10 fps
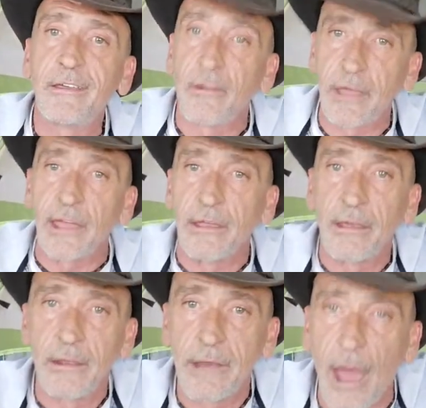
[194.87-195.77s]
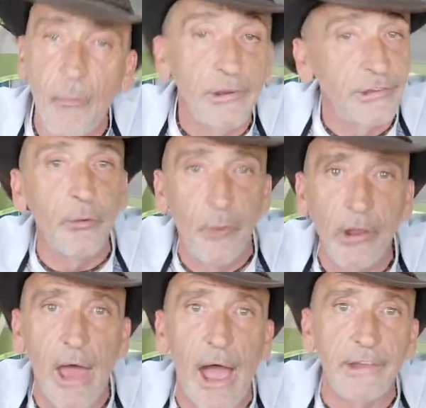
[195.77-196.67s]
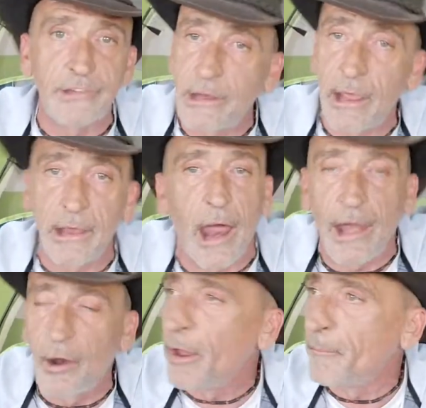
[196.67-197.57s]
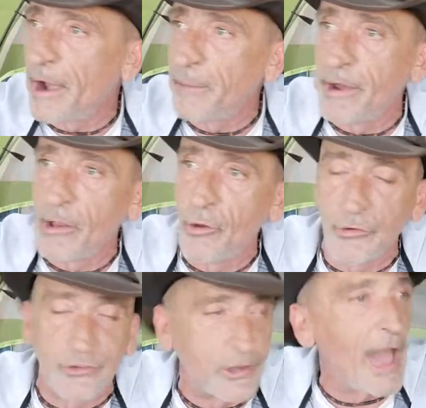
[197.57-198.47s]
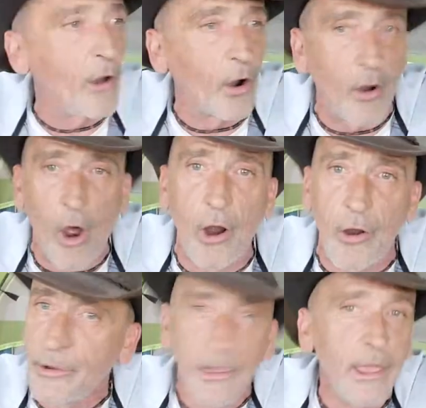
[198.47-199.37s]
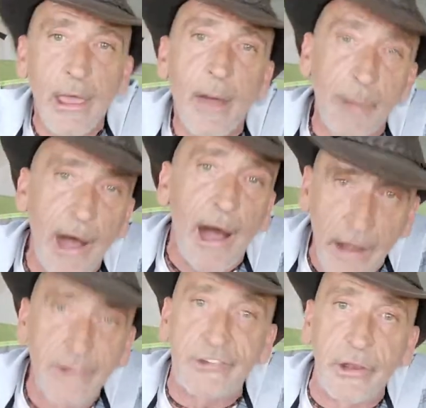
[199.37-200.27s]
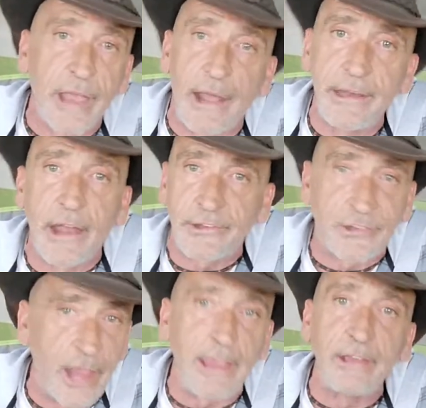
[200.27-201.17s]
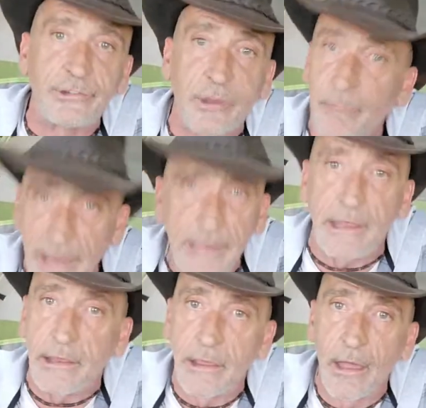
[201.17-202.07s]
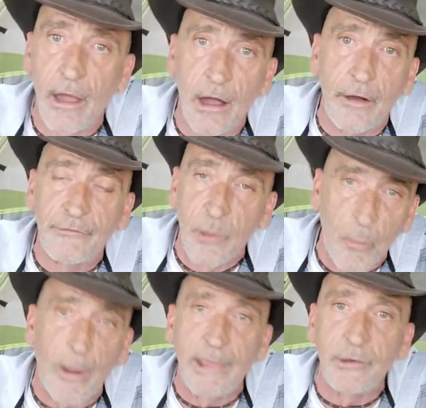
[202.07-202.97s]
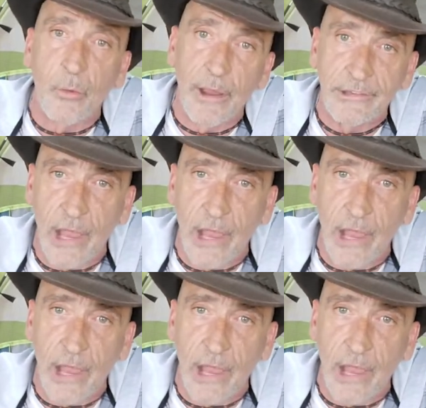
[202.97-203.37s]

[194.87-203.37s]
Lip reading: Okay. Now, I want you to realize, and I know that might have been a little stout or hard, but honestly, I did not change the meaning of the Miranda rights.